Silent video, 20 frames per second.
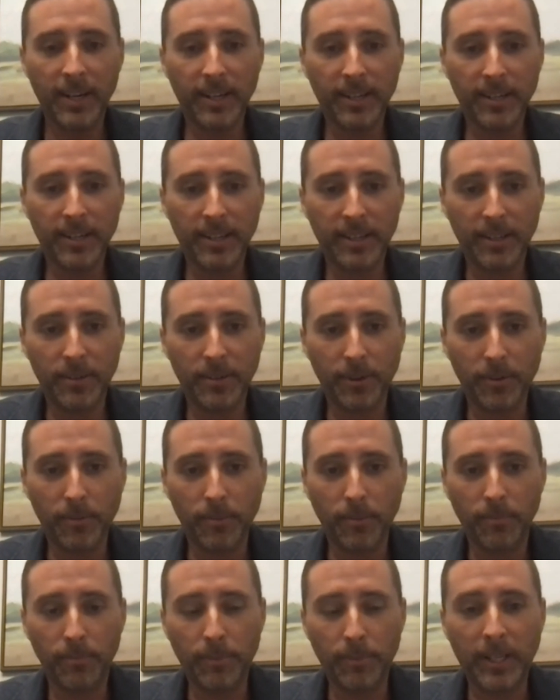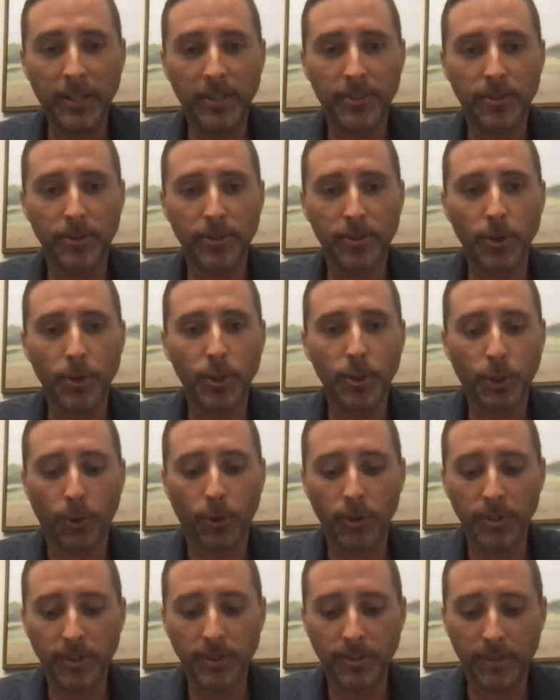And because there's no
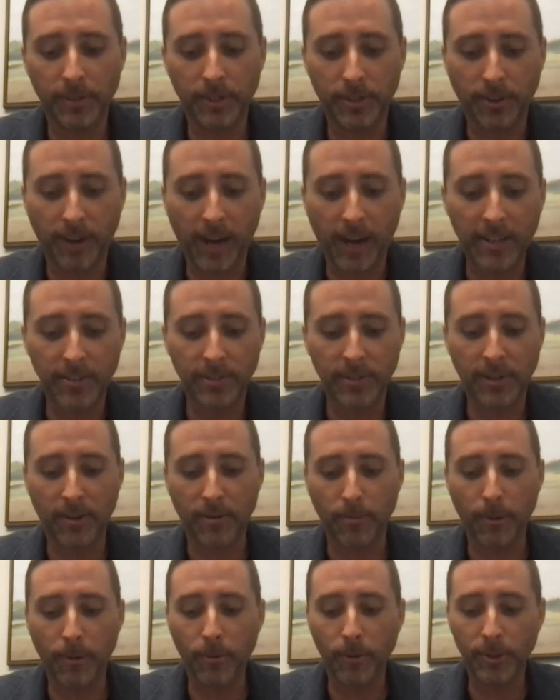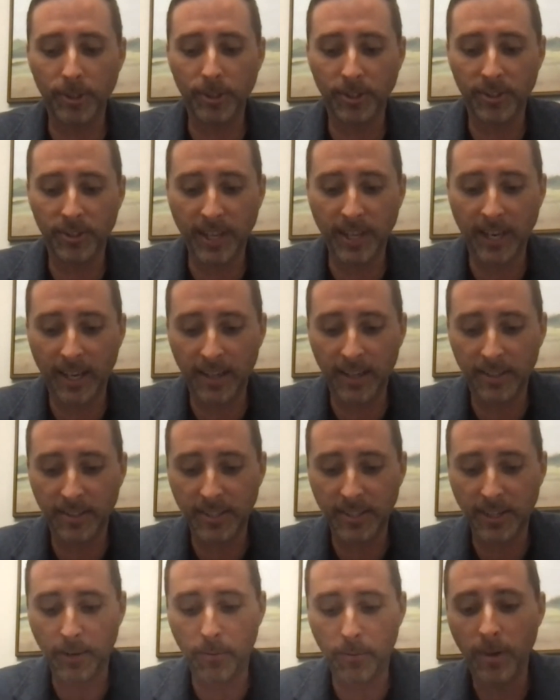shortage of detractors. I remember what you said. You
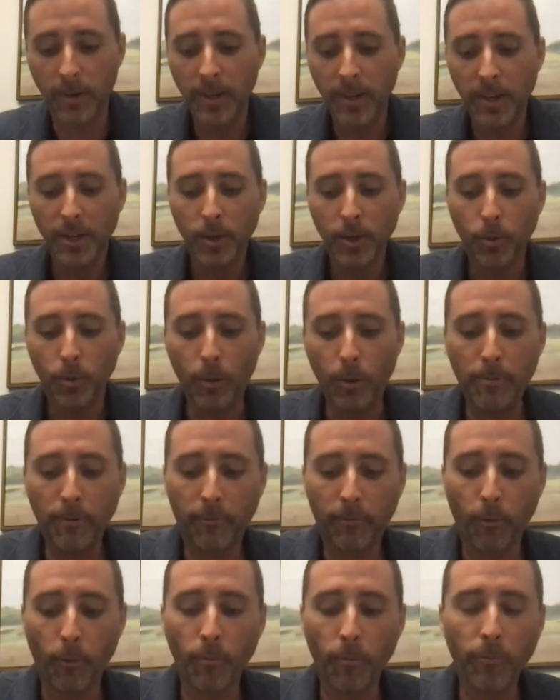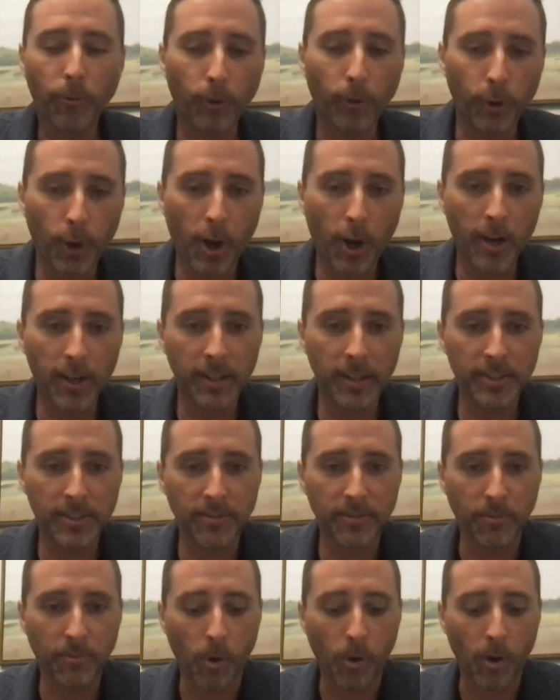said, we perform for an audience
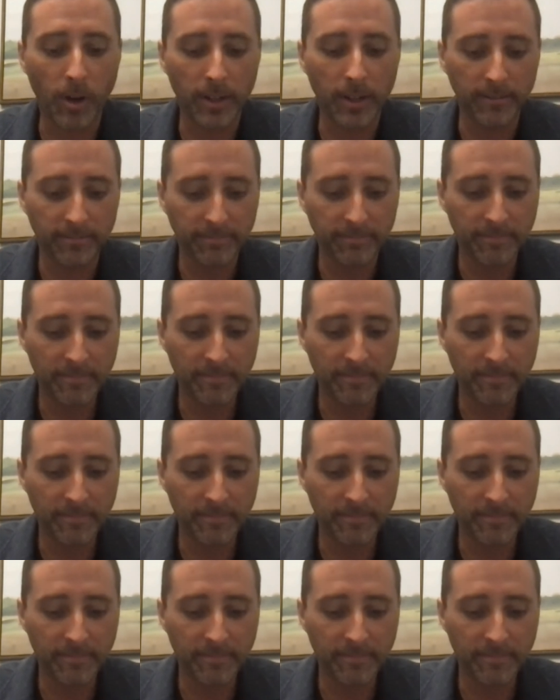of one.